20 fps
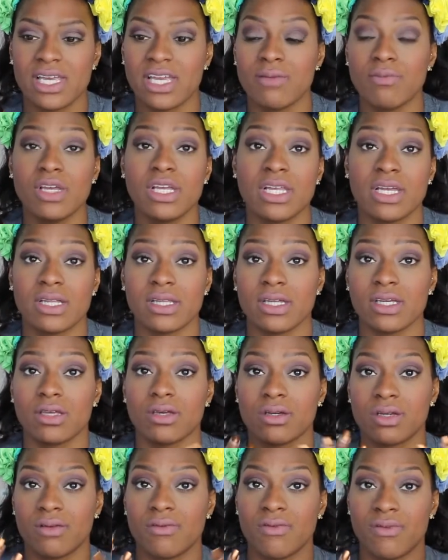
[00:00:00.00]
immediately
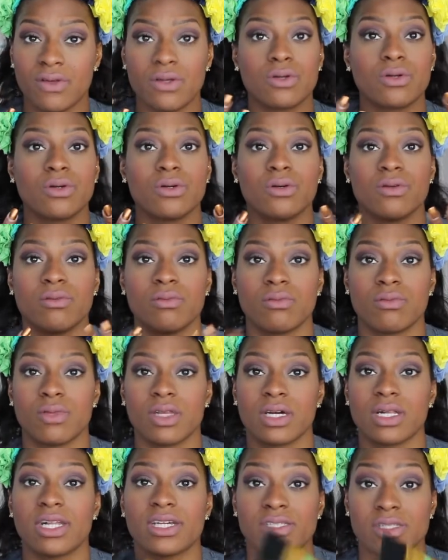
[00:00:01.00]
you can feel
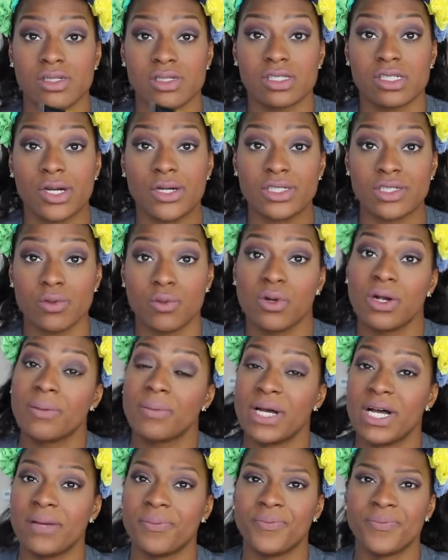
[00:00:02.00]
the cleanser start to warm
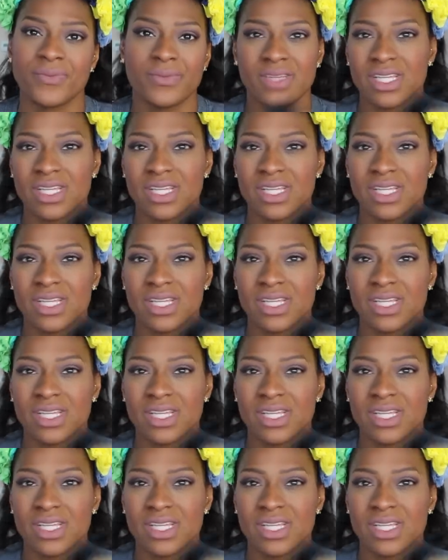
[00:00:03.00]
up.